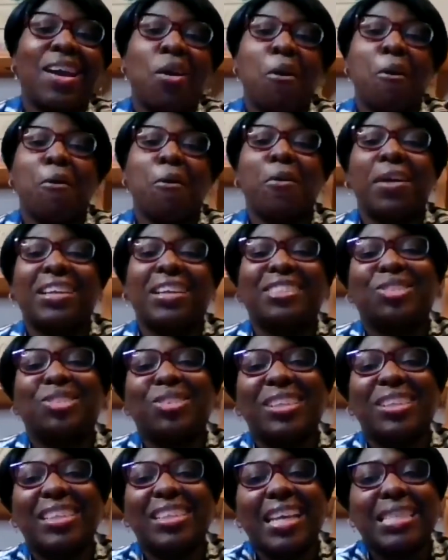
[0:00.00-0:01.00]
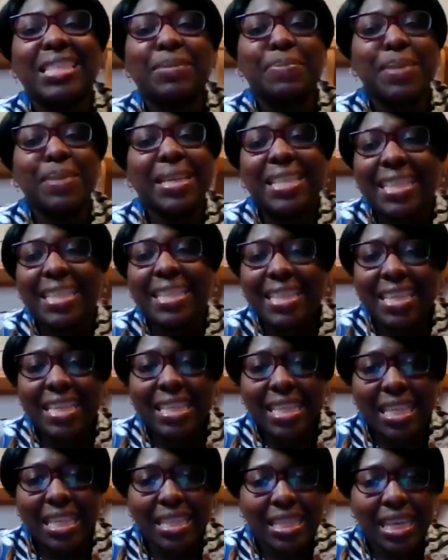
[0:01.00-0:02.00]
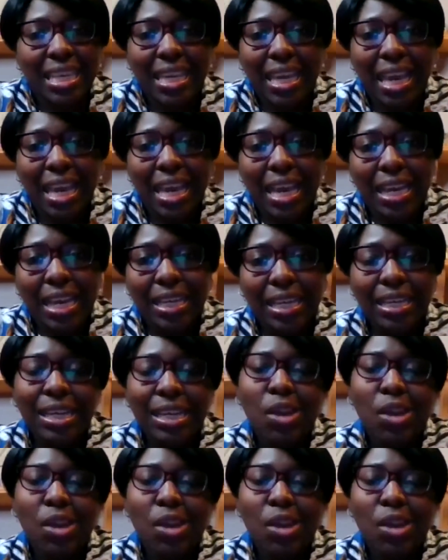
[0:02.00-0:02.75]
or has joined as many days as they can